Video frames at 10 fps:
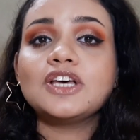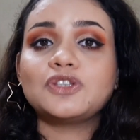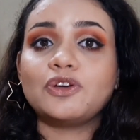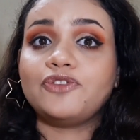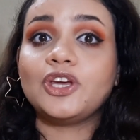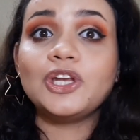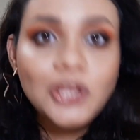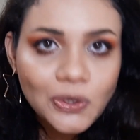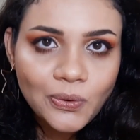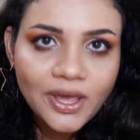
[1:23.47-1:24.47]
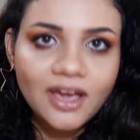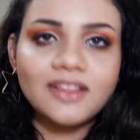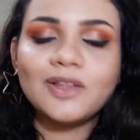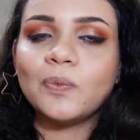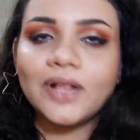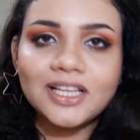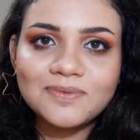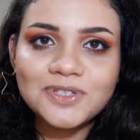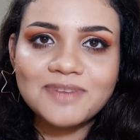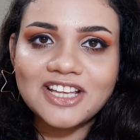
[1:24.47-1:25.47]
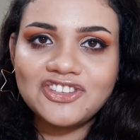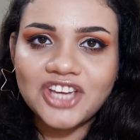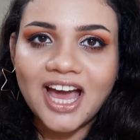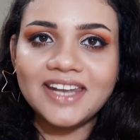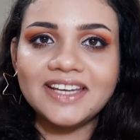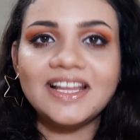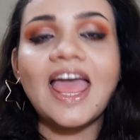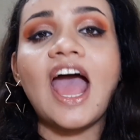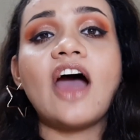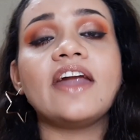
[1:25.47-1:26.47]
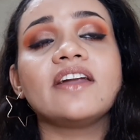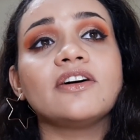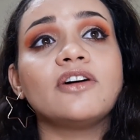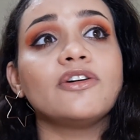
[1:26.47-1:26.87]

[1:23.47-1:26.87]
So if you're new here, then welcome to my channel. And